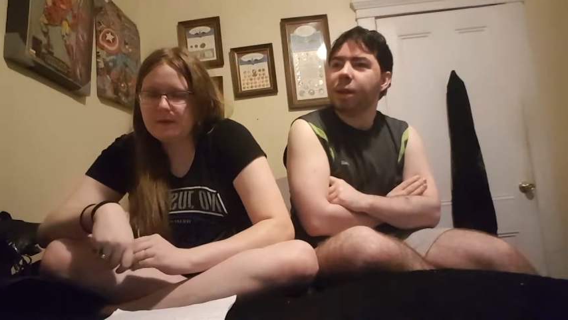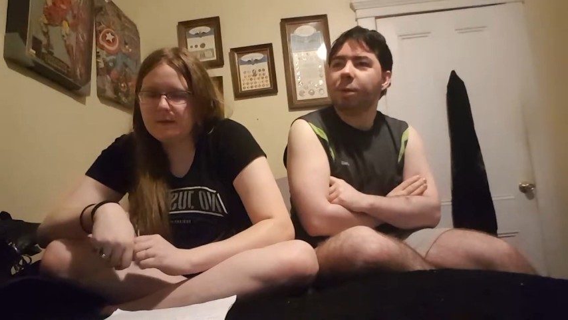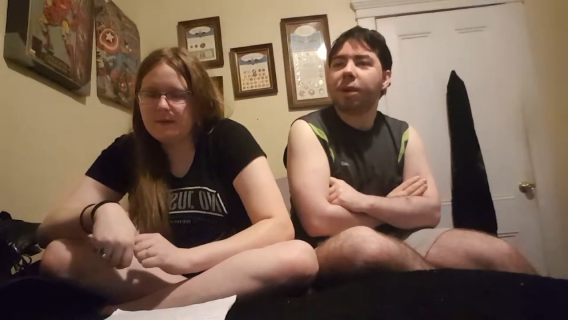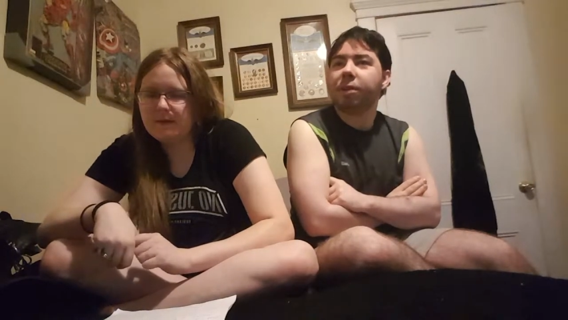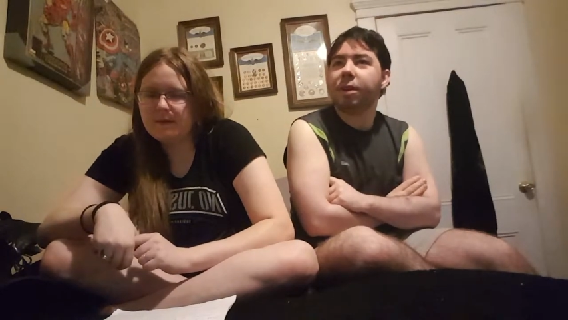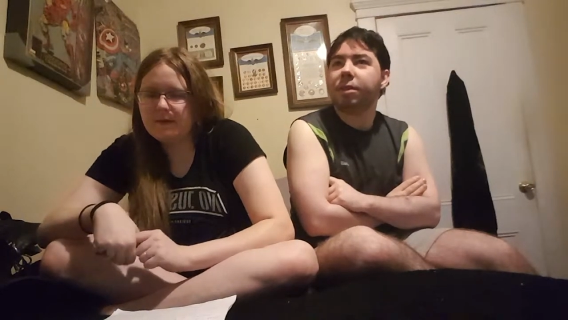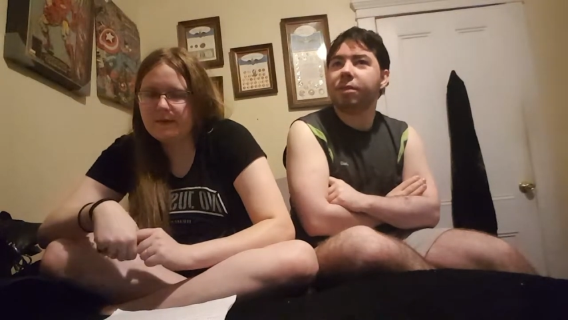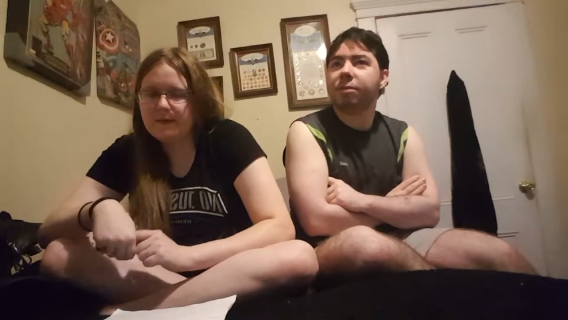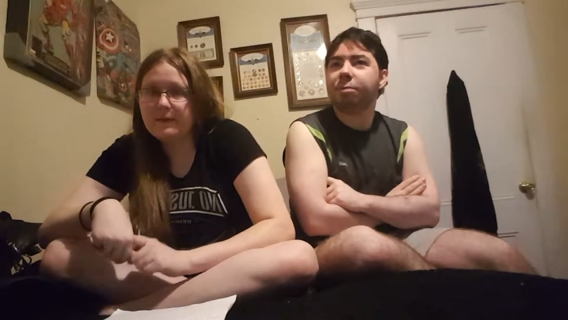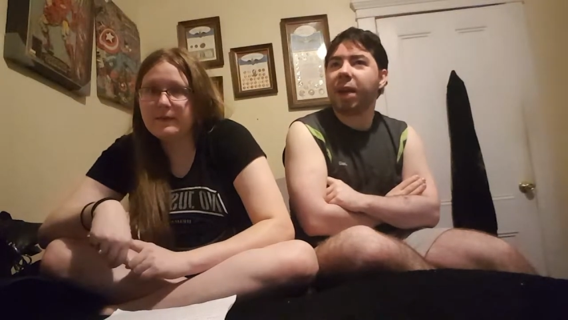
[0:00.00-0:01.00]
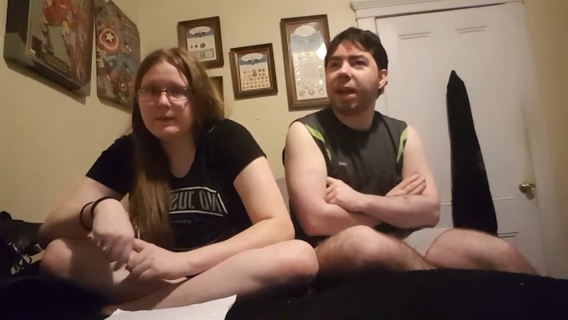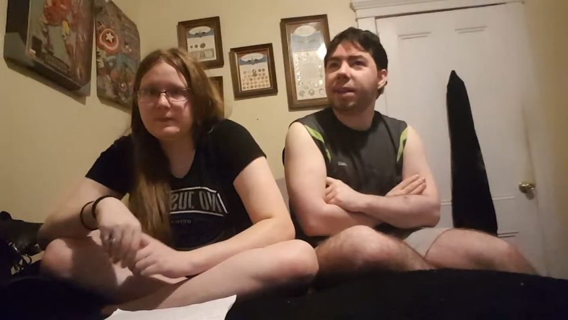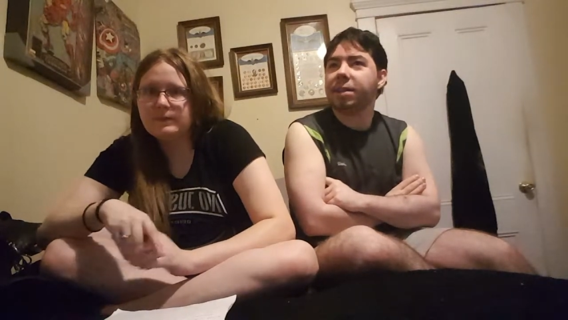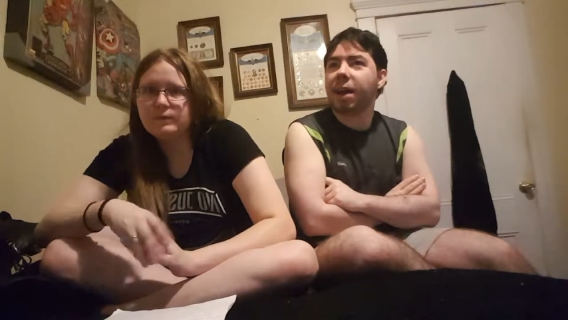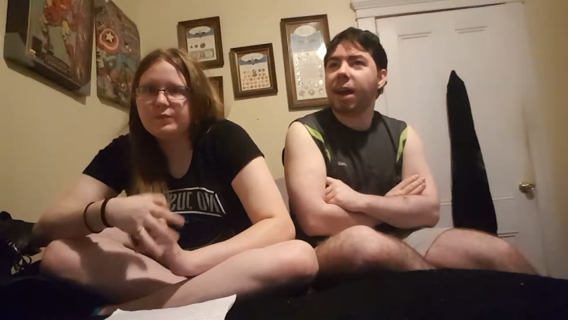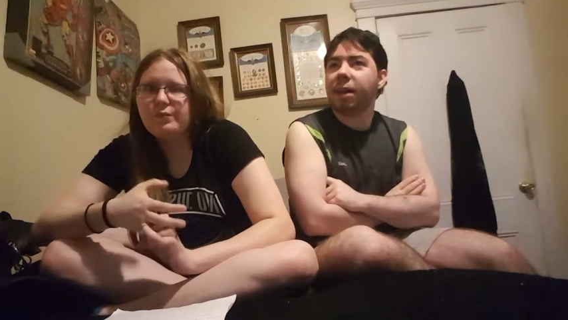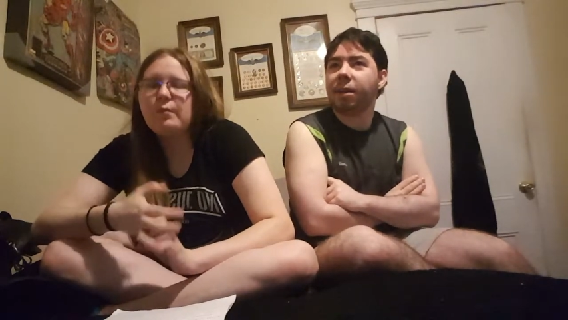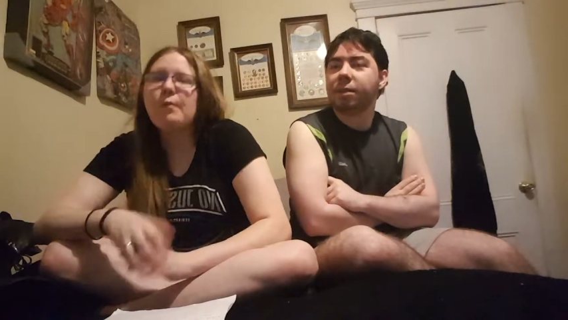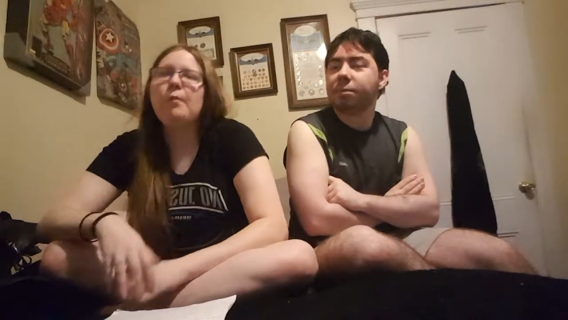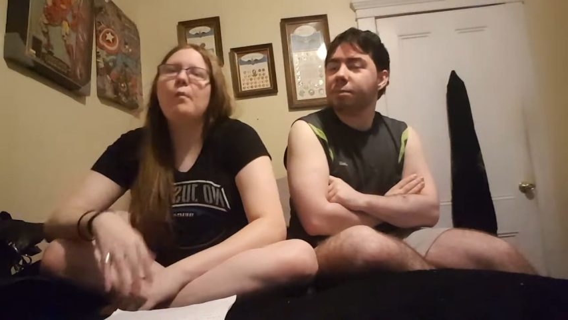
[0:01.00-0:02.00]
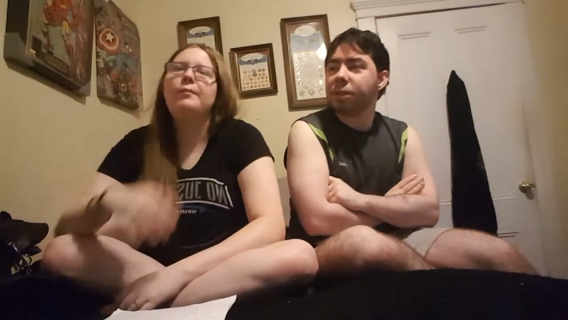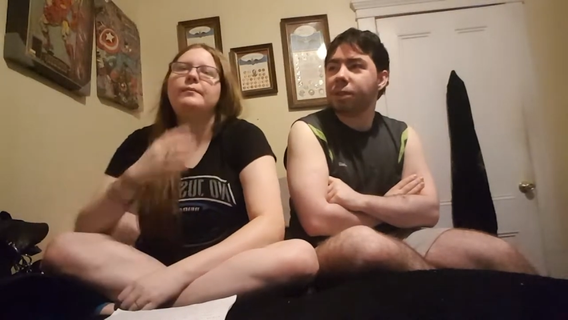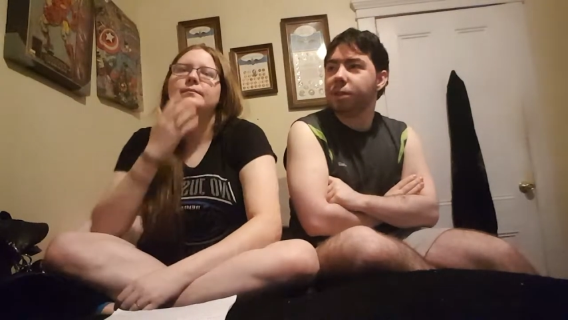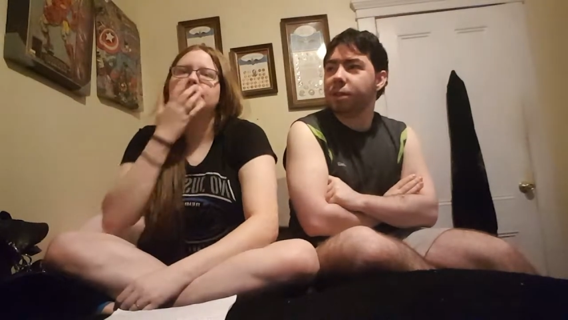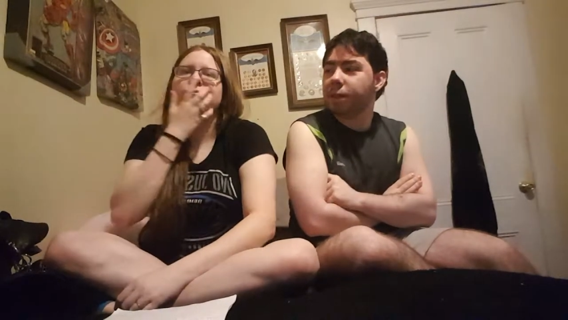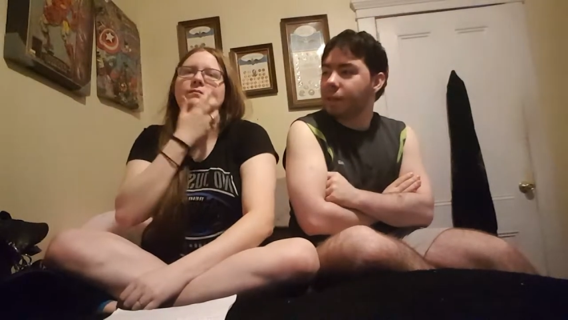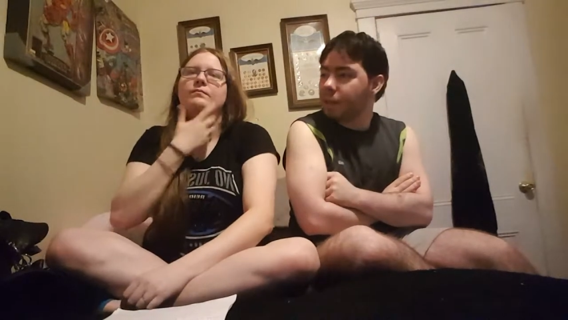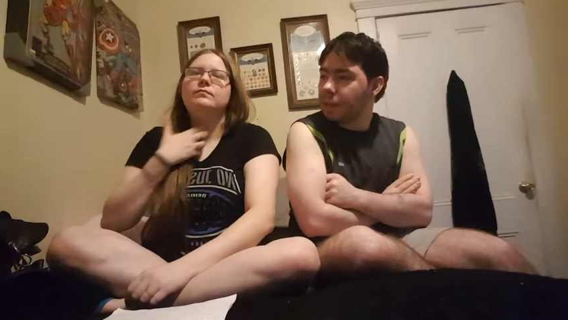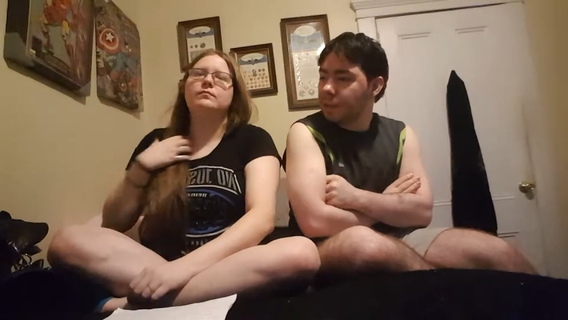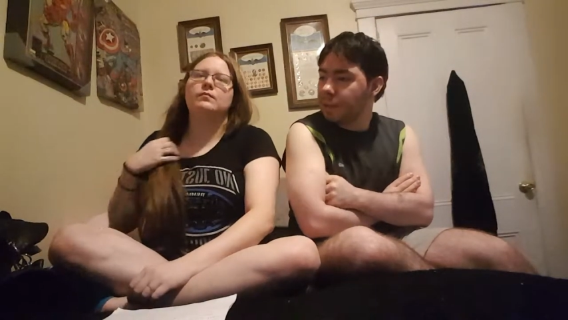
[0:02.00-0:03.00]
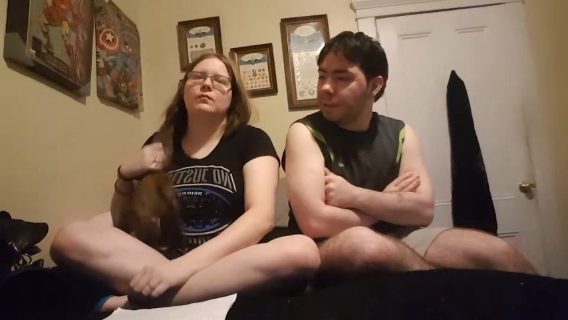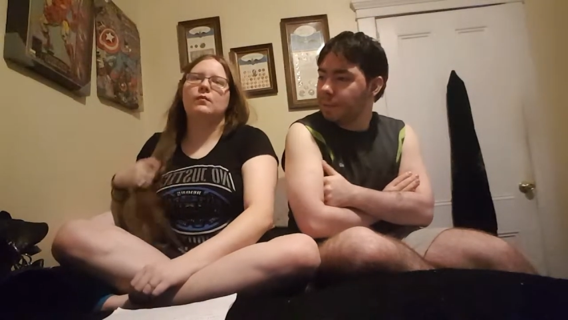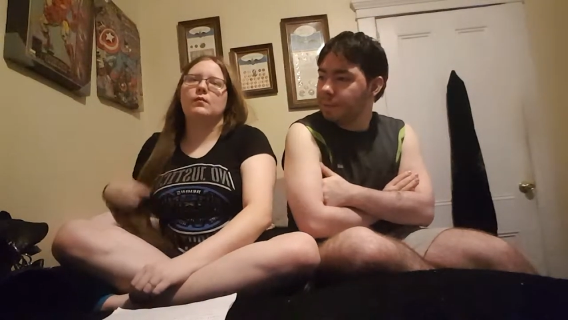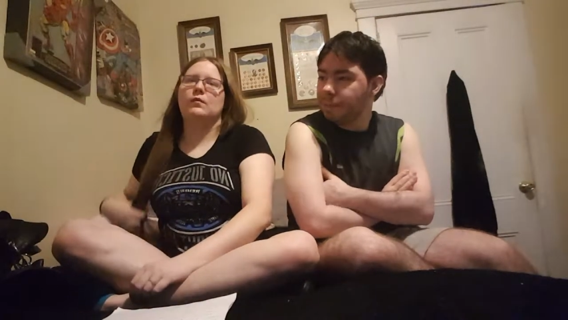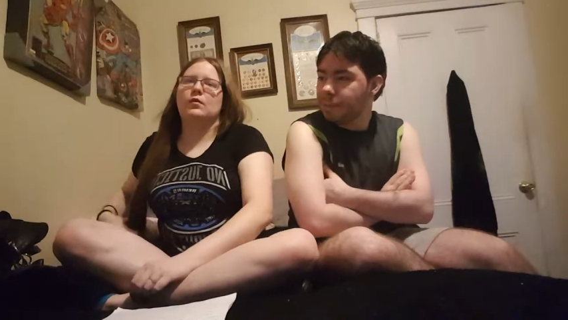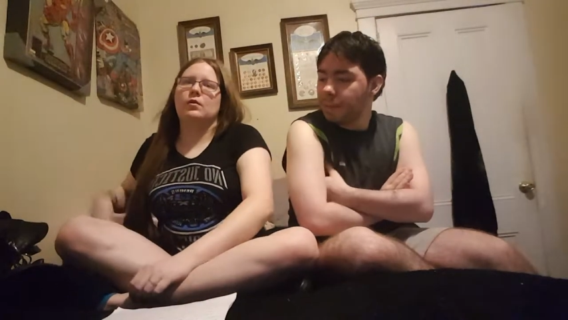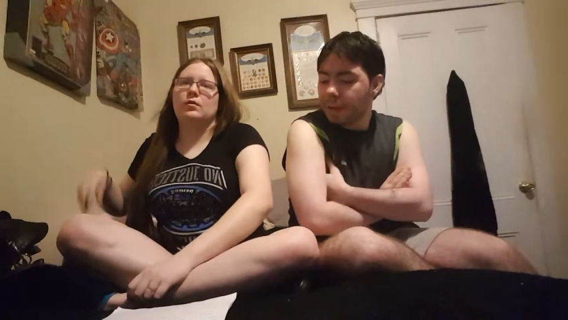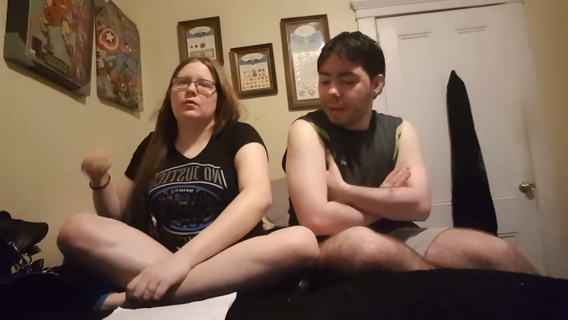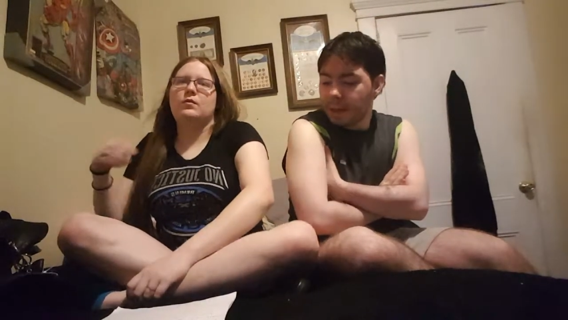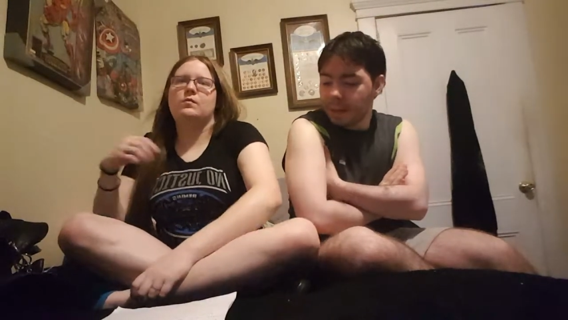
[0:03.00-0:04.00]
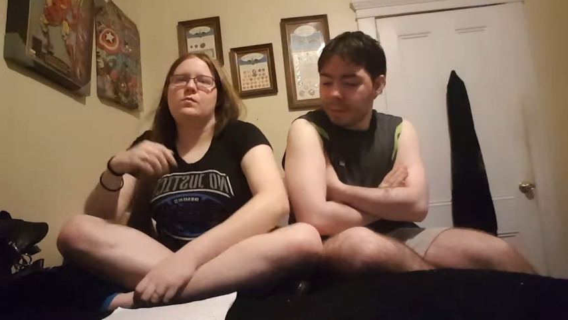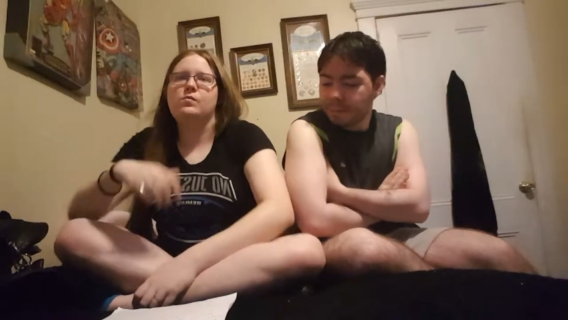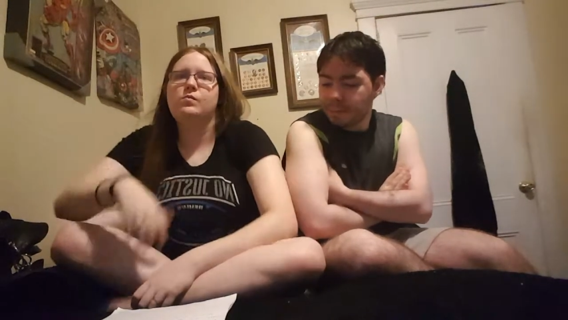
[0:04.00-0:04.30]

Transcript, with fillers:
Speaker 1: whether it's McIntyre, you, uh, you, um,